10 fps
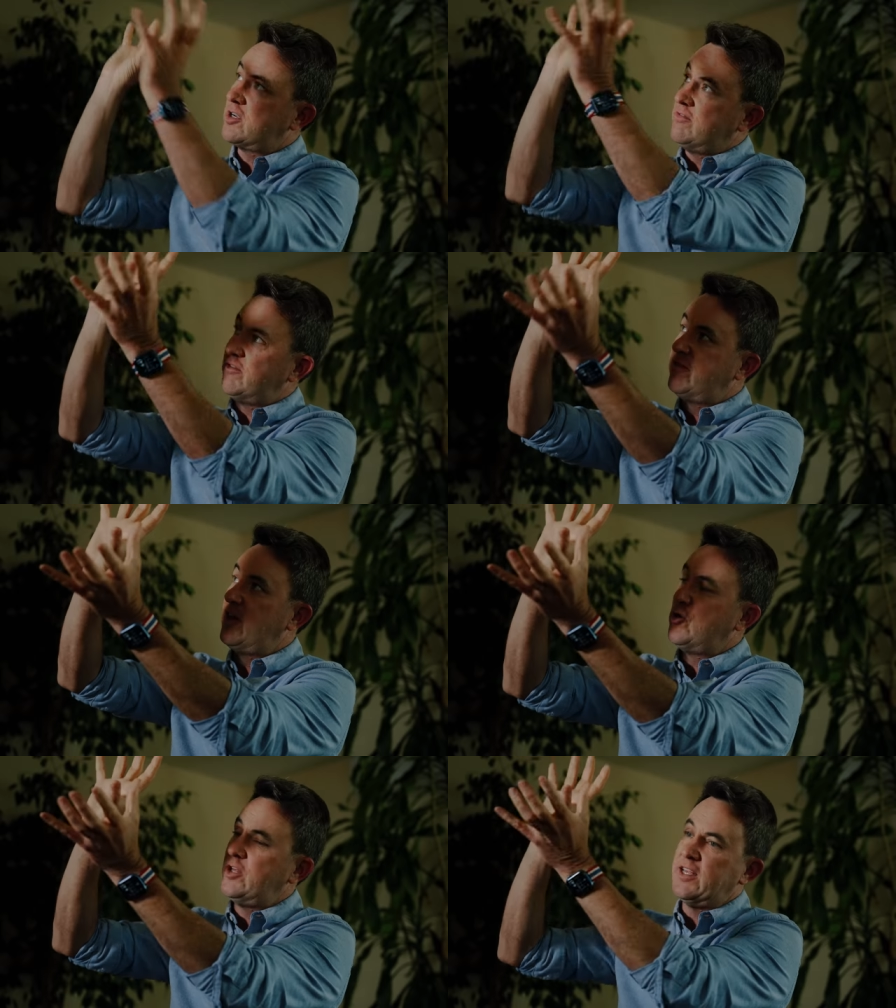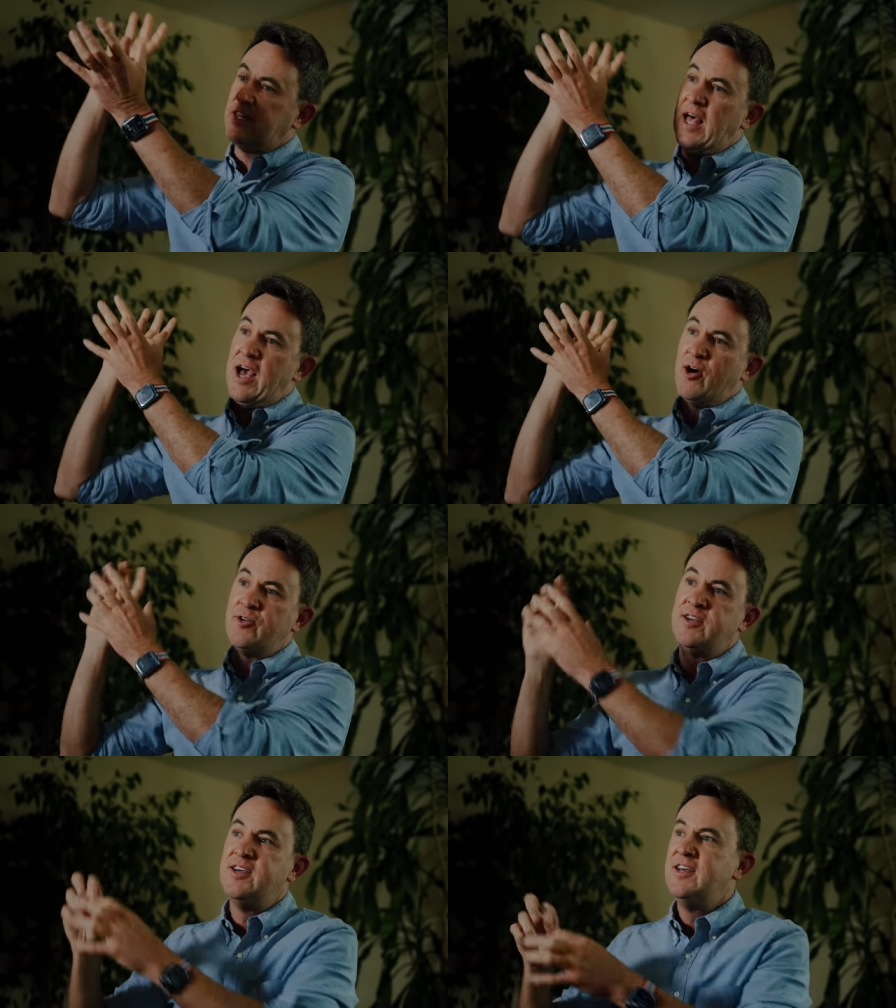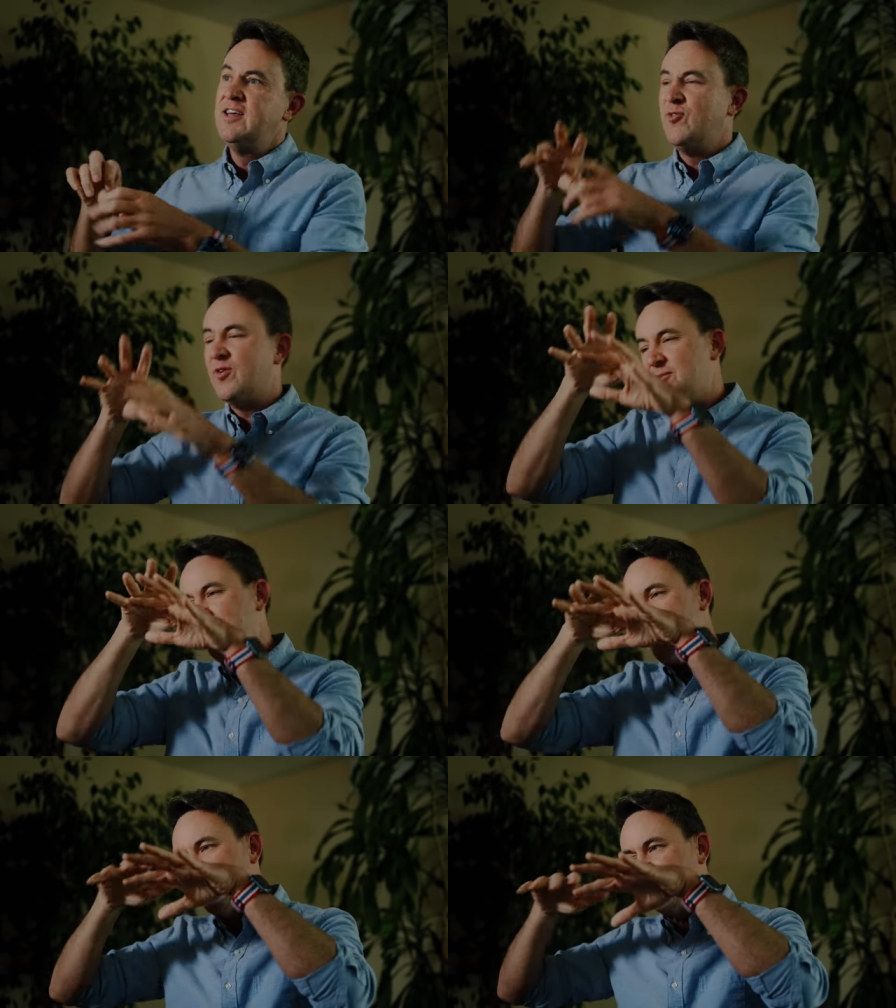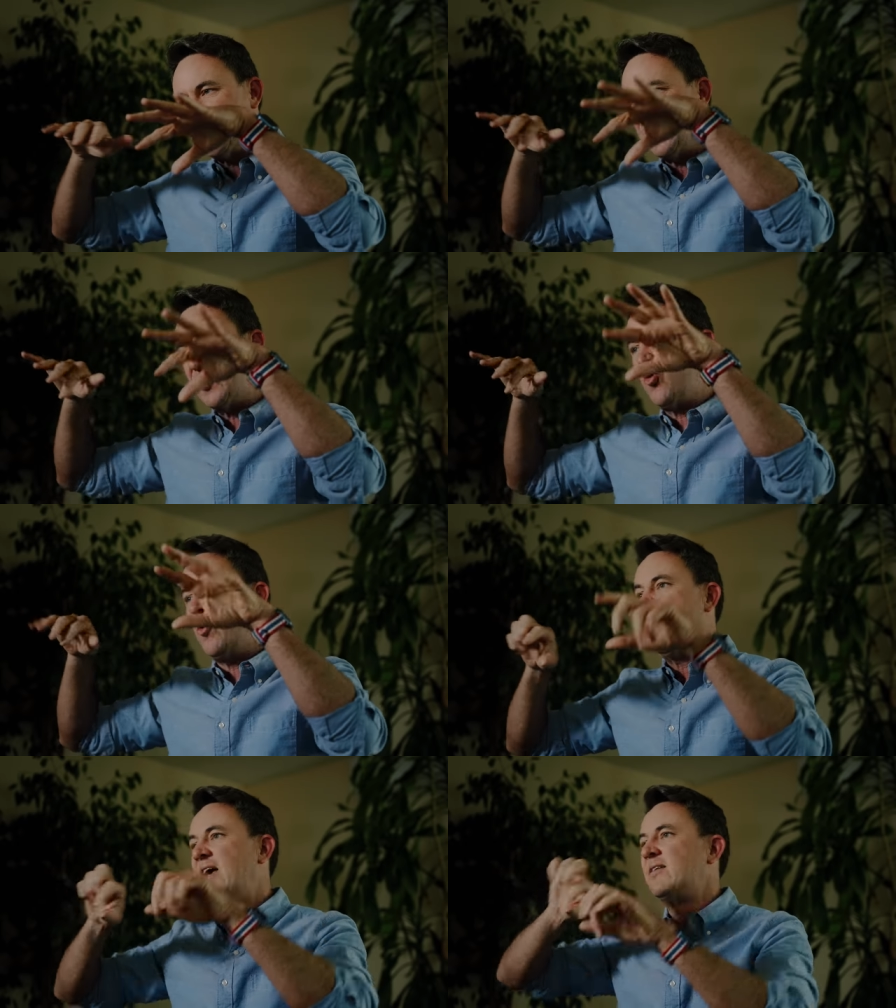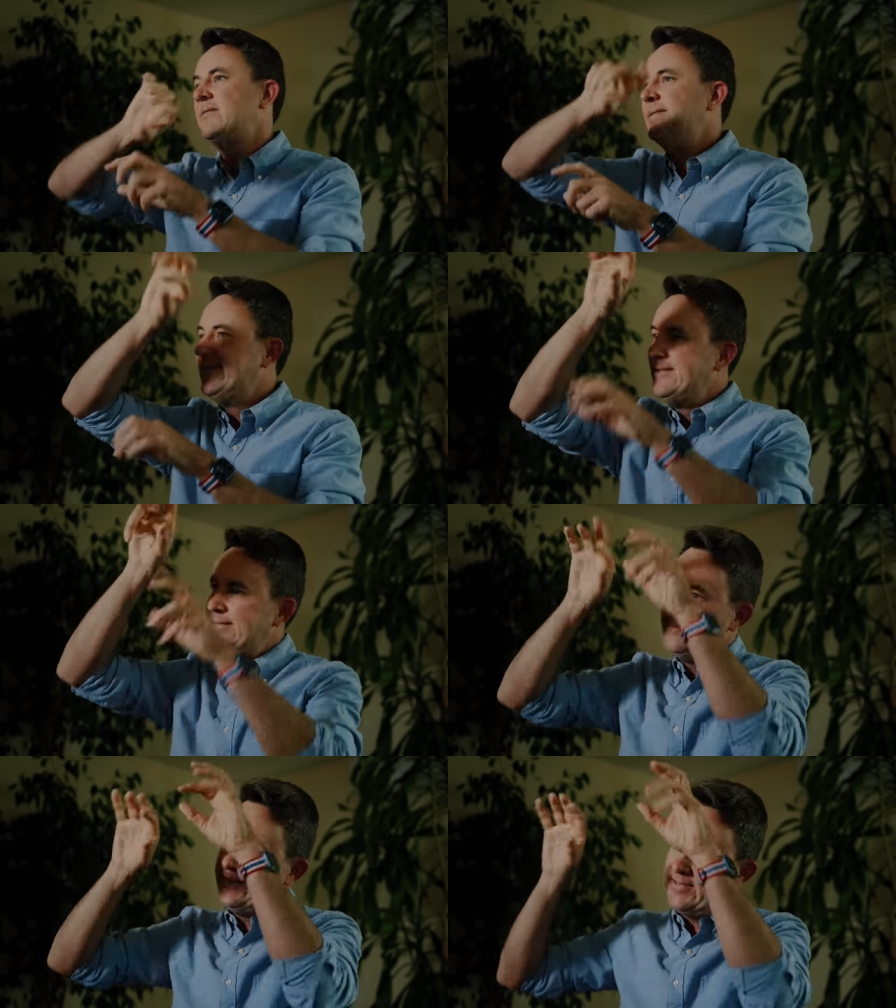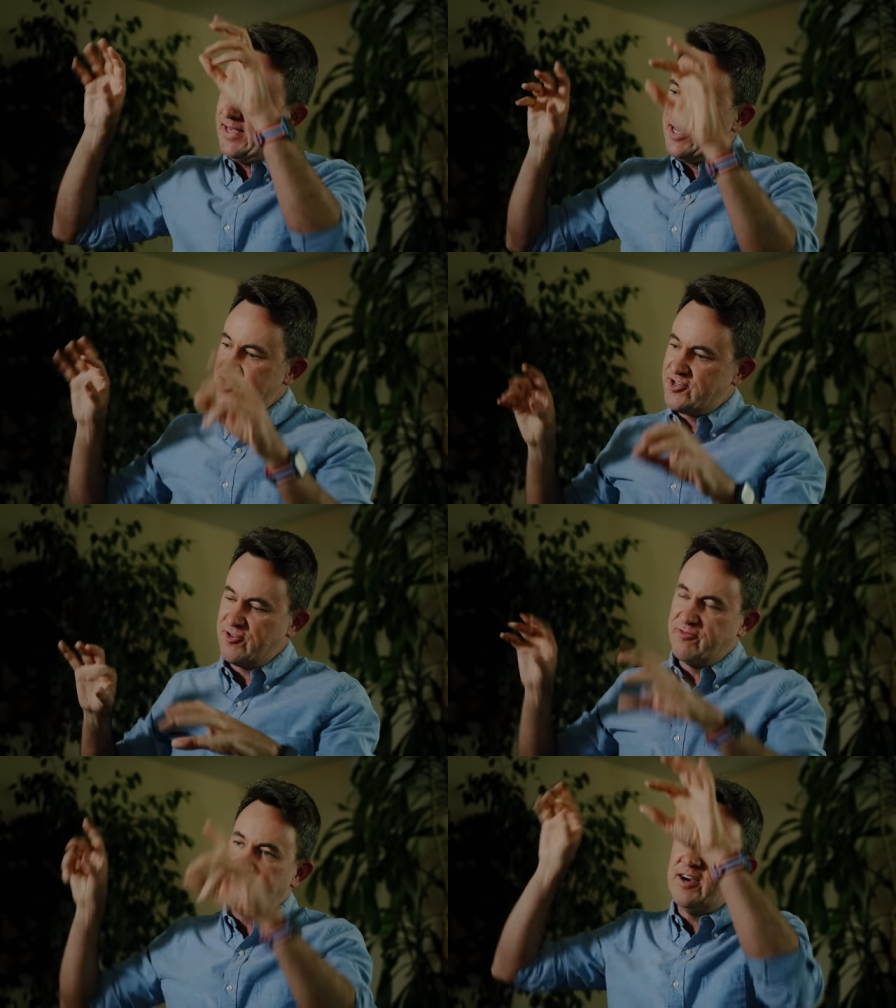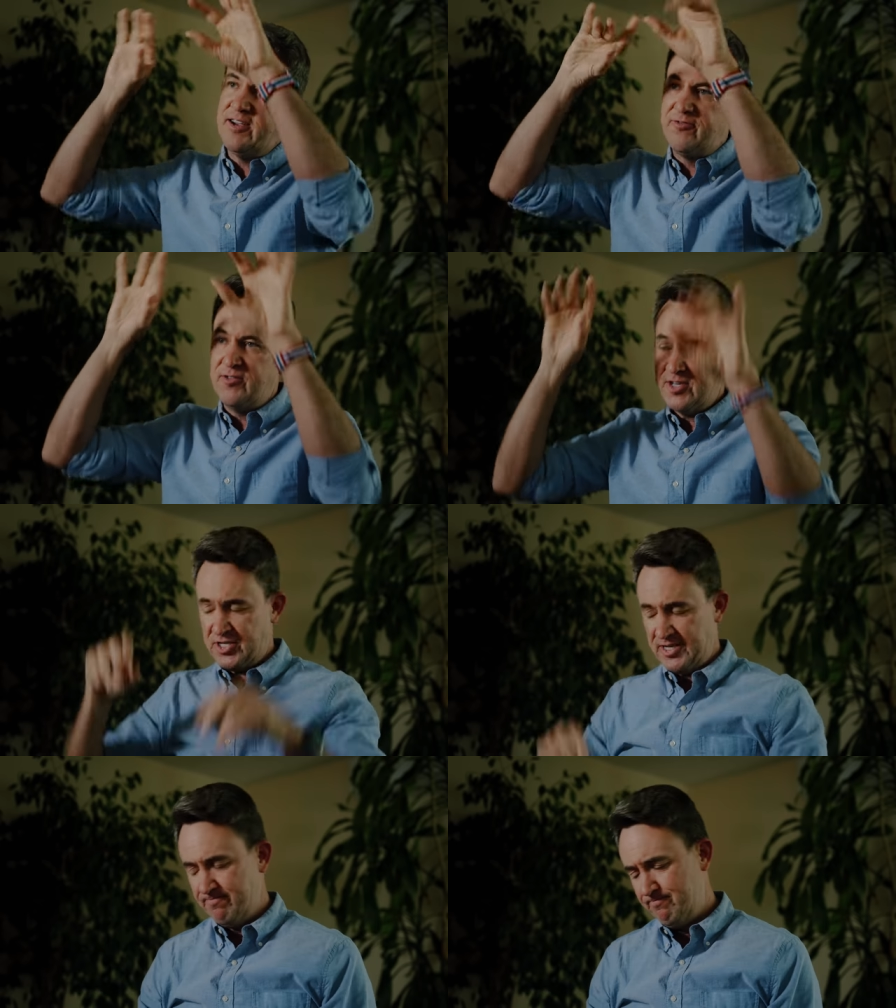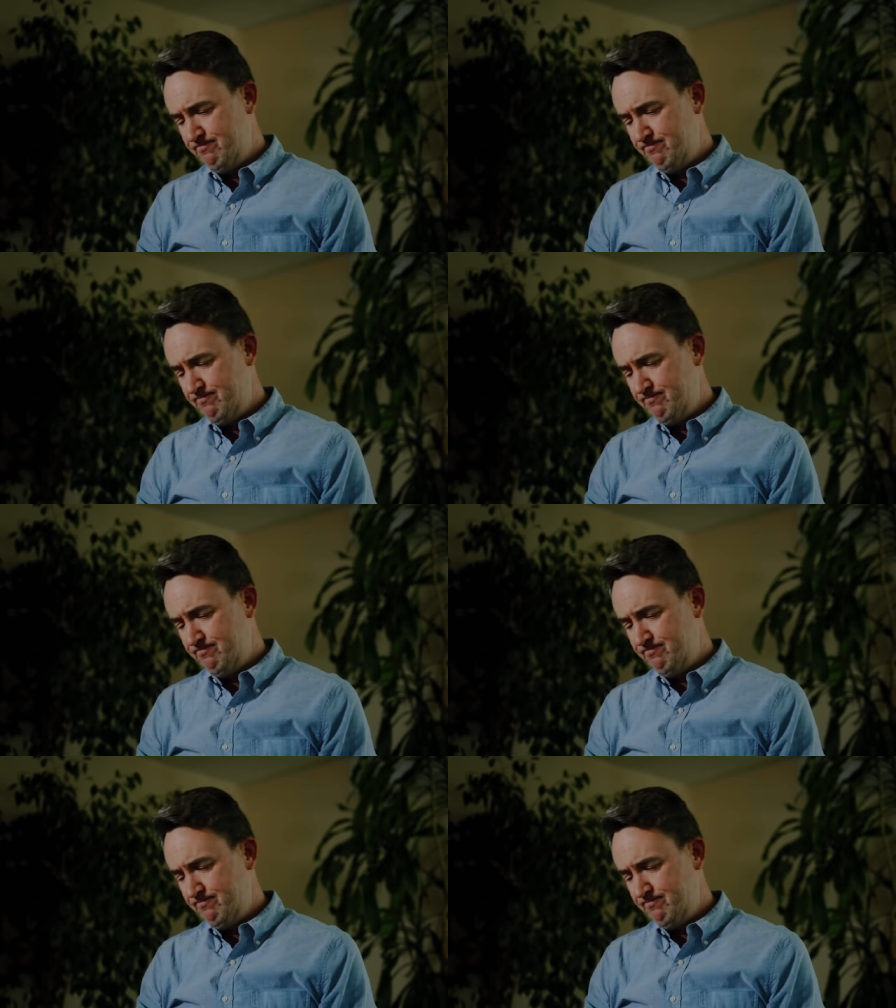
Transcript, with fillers: of a floating cloud where the bottom's kind of quiet and the edges are very fringy.